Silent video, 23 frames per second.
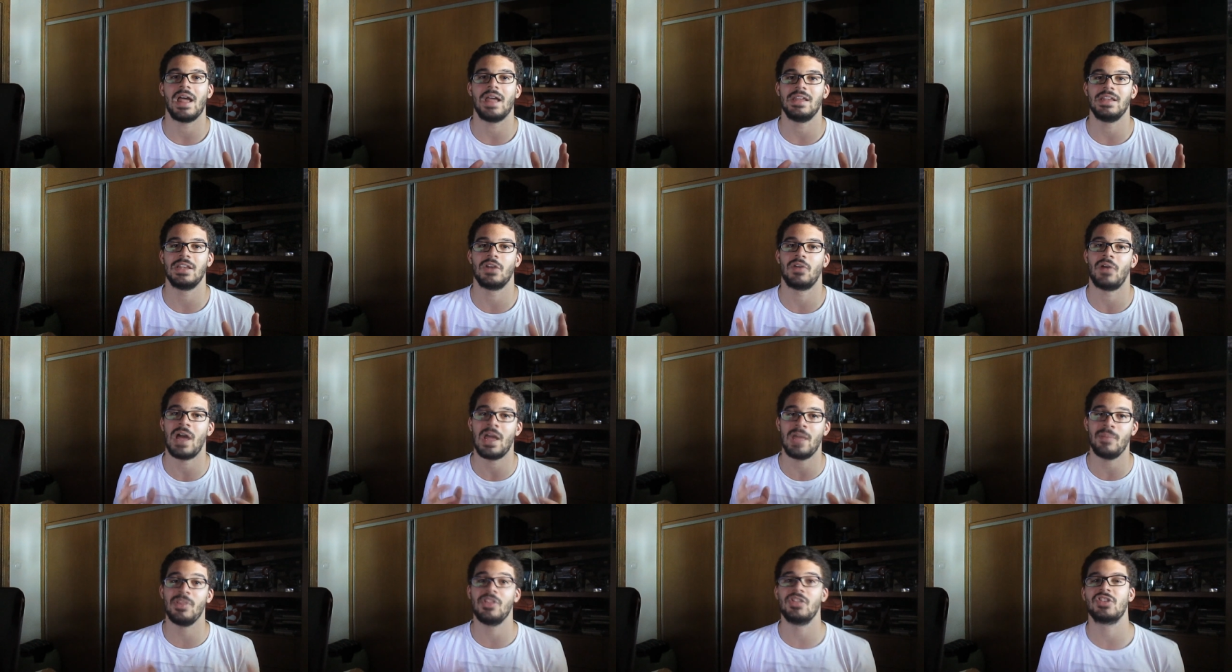
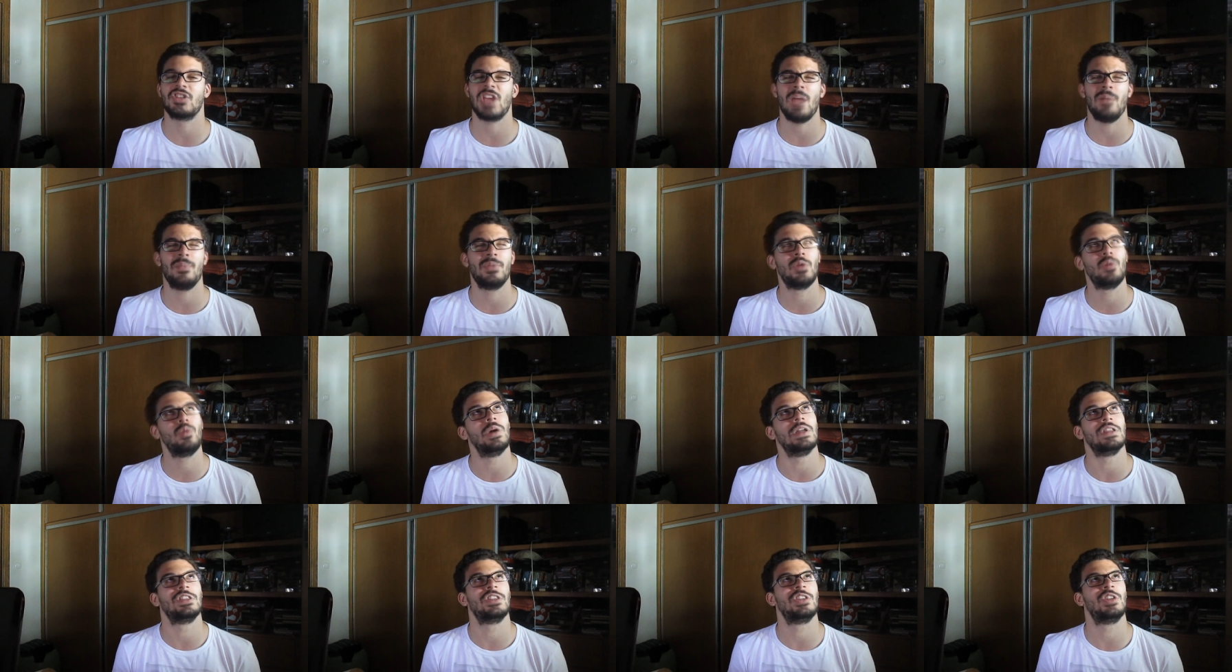I'm in chapter,
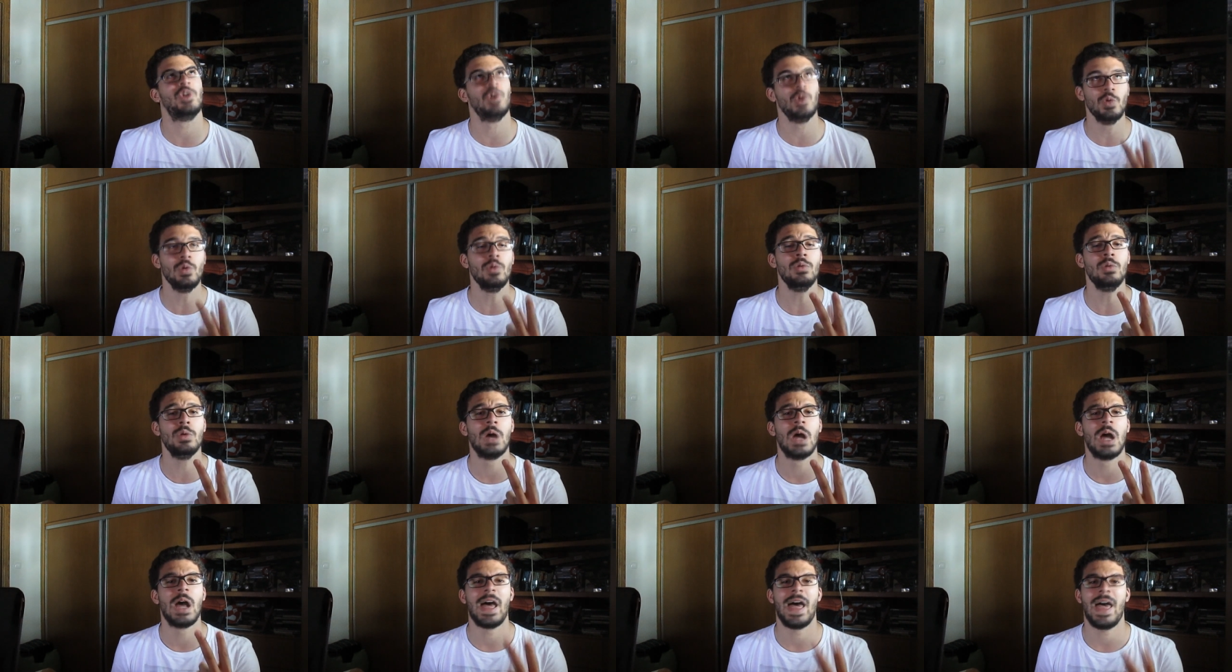2?